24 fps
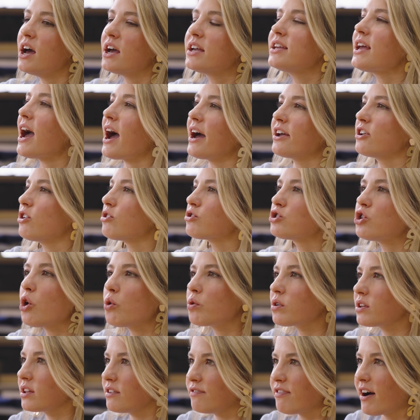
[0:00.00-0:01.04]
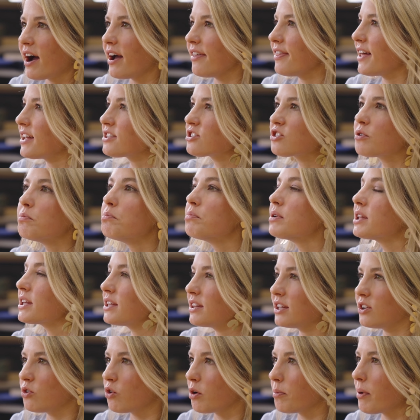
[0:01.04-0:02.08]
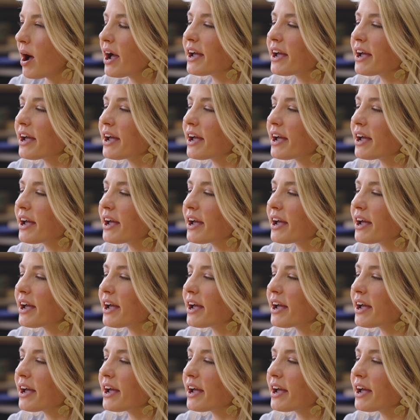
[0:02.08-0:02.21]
Yeah, you're totally fine. That's completely normal.